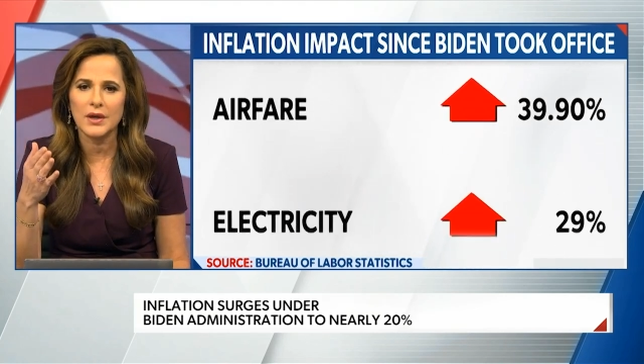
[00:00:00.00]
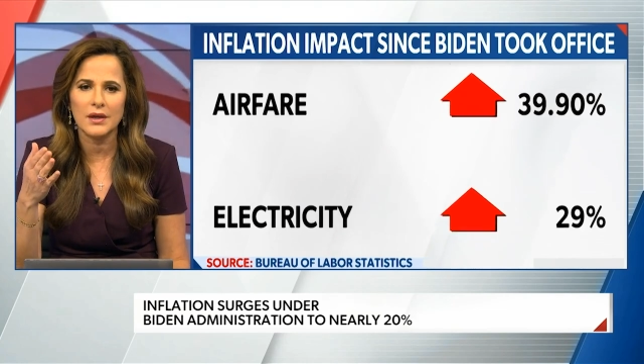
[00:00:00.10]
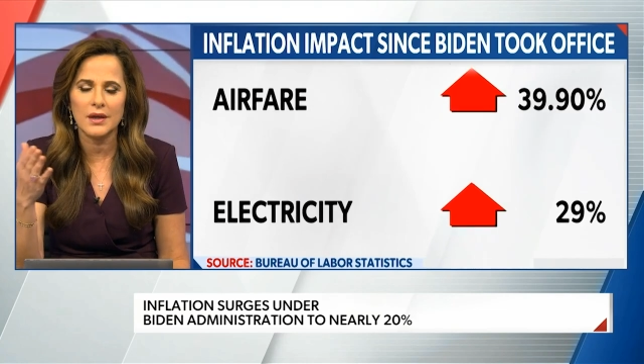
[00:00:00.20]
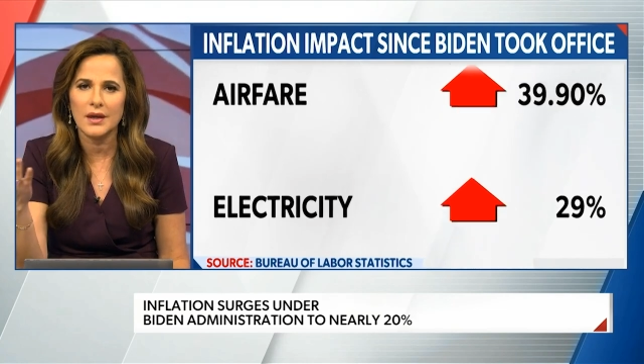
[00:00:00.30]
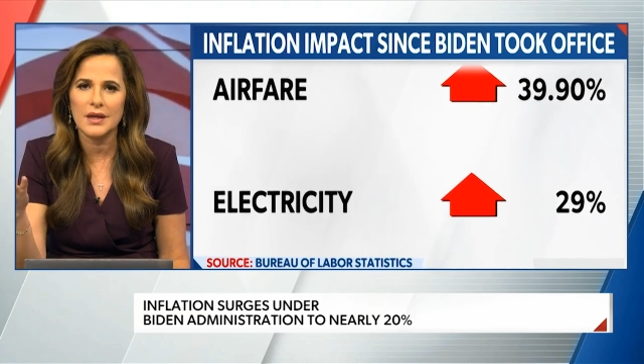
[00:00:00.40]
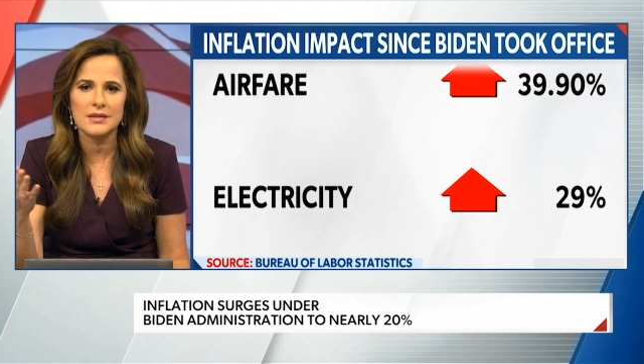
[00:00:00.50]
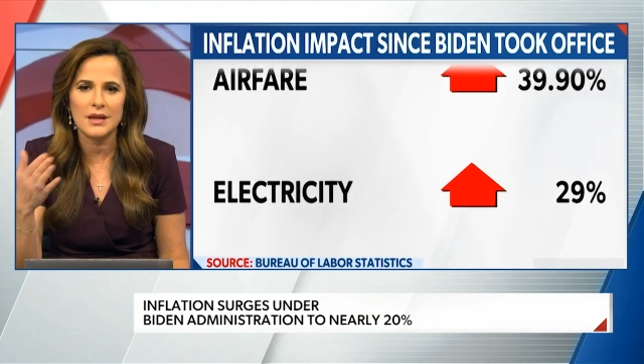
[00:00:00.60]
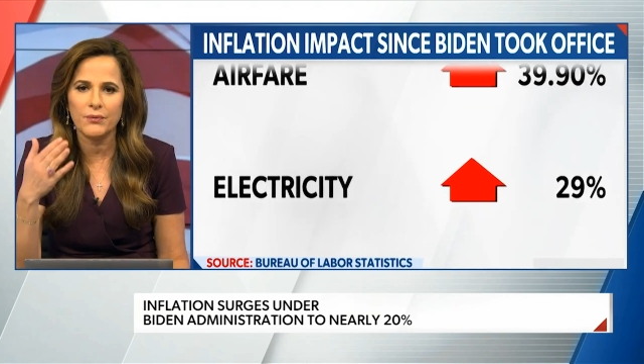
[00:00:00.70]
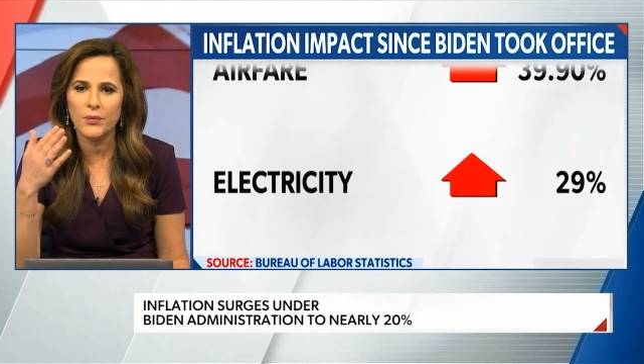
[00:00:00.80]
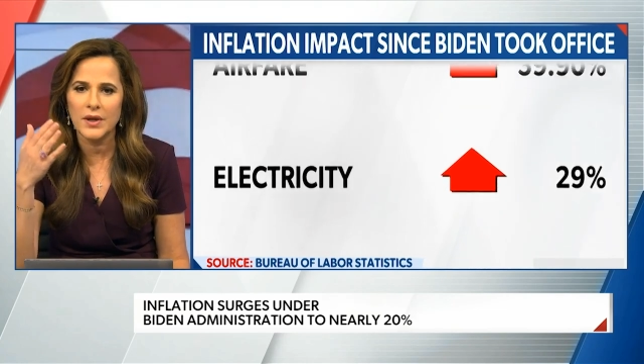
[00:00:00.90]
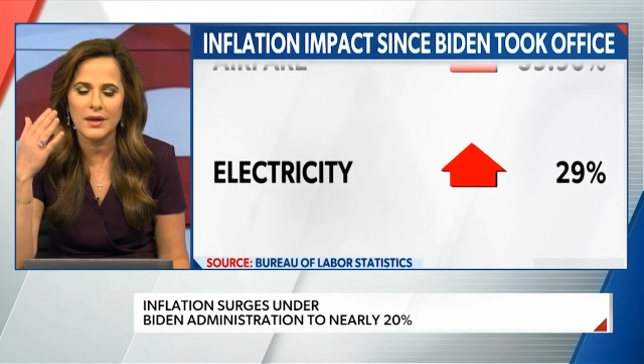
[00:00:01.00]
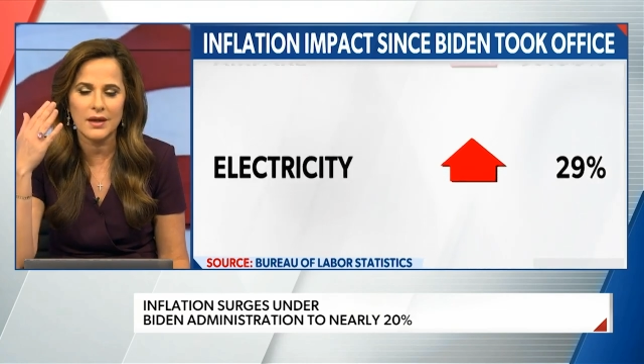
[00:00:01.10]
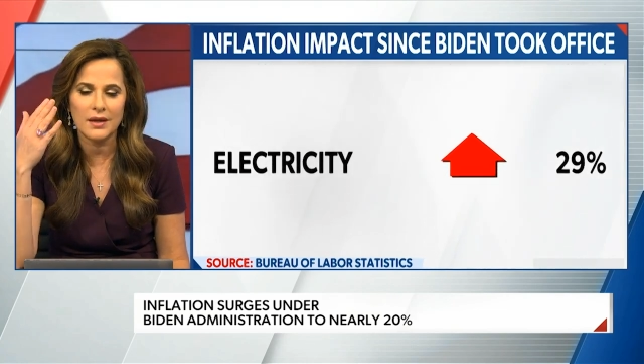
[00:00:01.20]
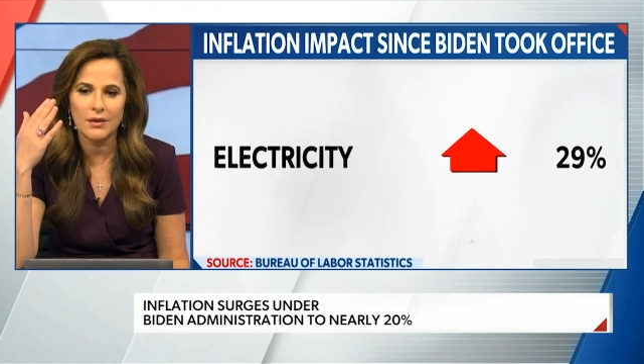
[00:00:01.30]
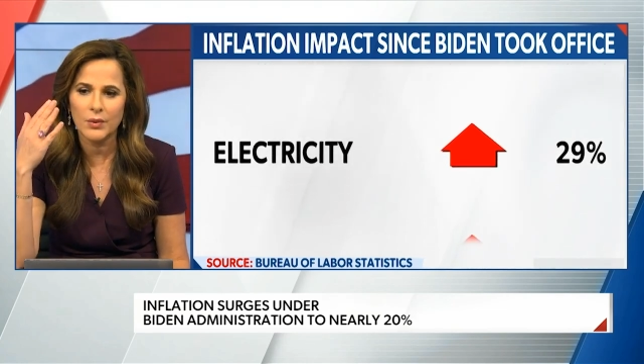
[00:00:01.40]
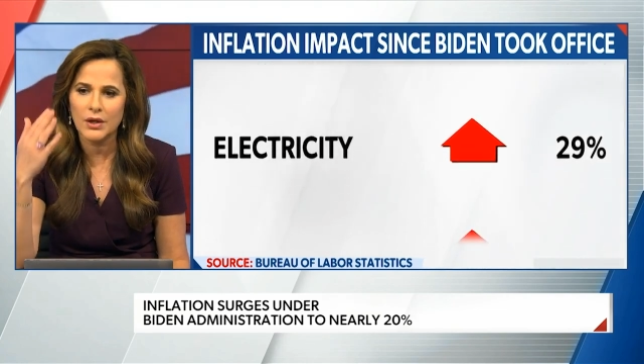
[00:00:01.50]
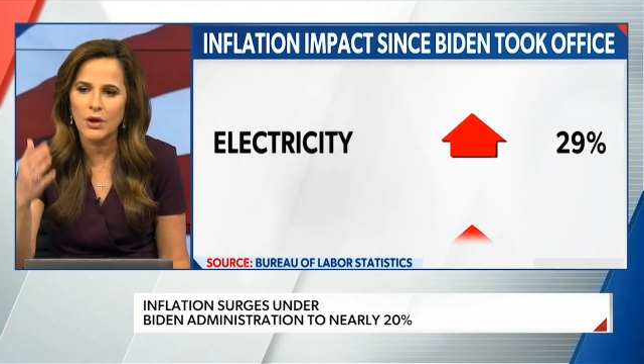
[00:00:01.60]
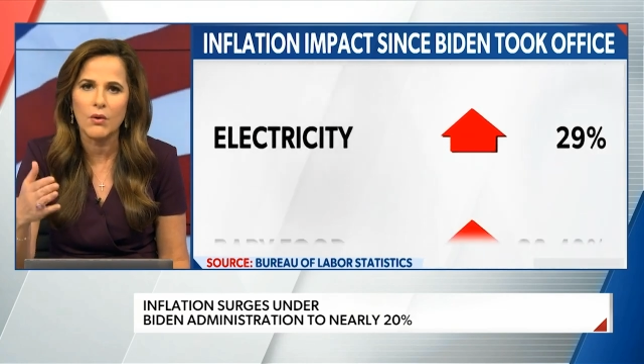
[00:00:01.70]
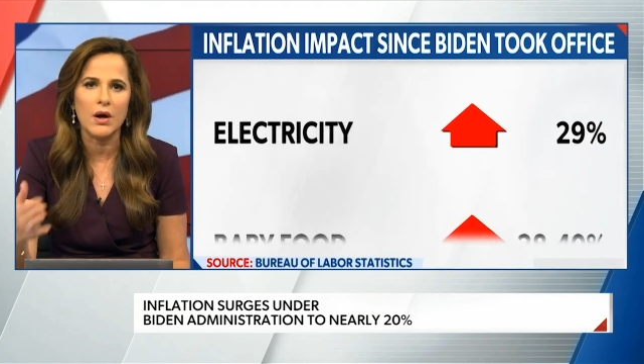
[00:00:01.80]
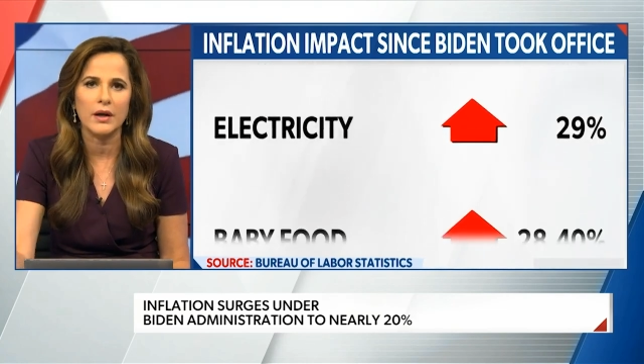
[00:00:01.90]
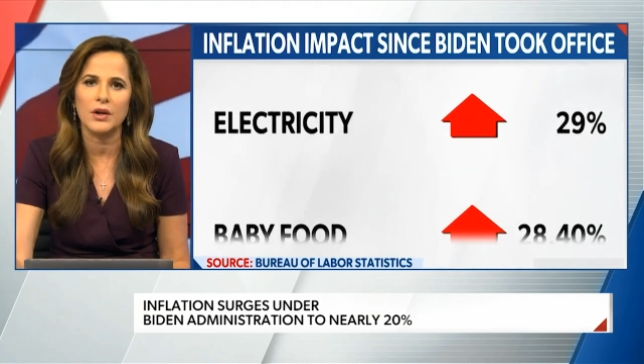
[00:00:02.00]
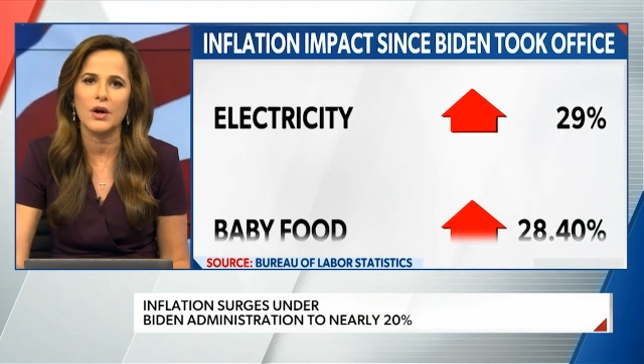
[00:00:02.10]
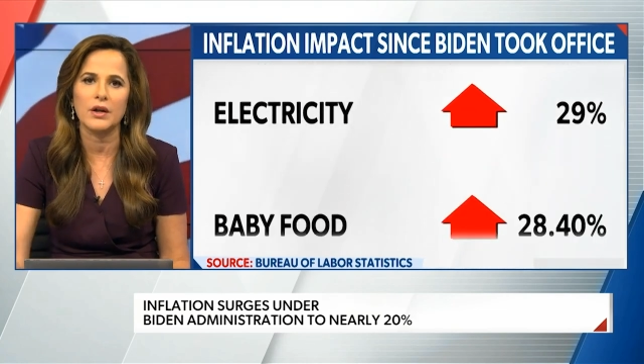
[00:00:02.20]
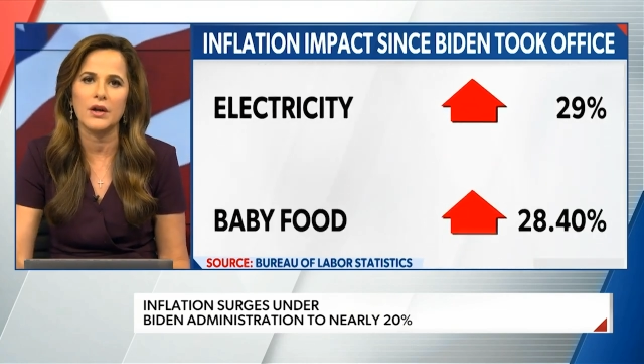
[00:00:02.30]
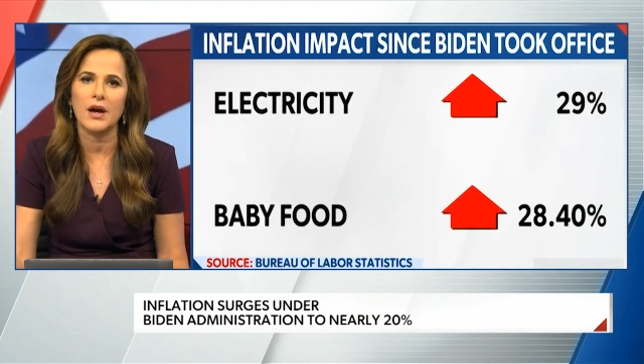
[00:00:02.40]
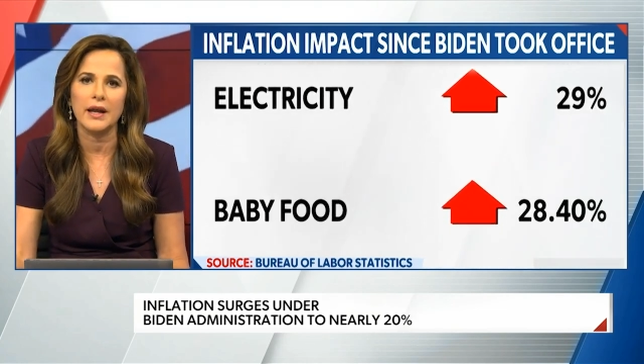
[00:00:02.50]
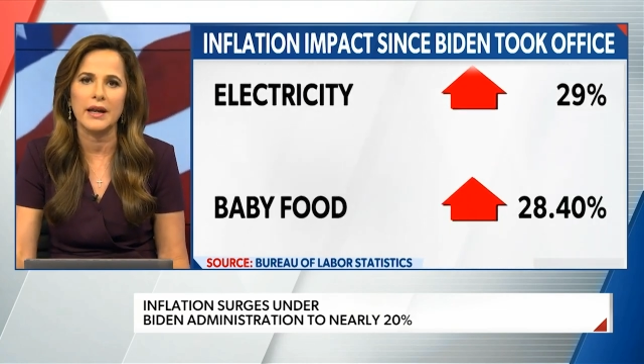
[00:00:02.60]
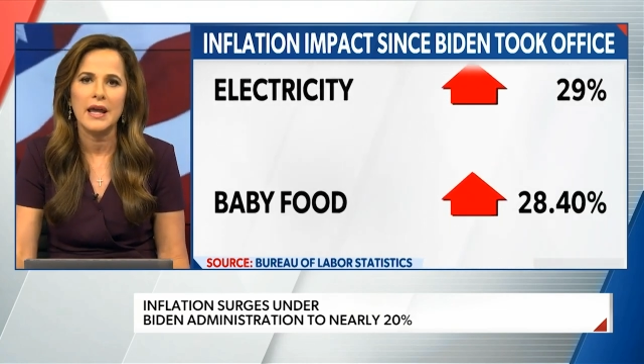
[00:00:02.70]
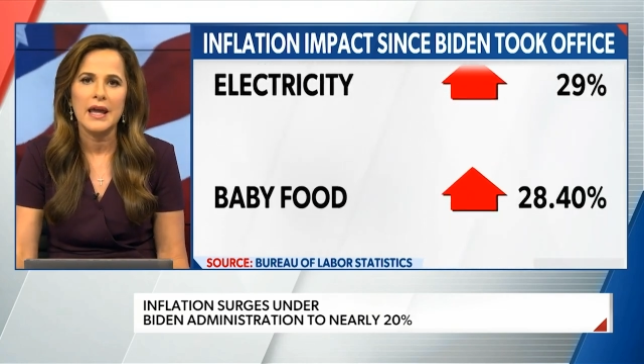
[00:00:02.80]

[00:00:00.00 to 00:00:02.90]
if we could go on and on and on.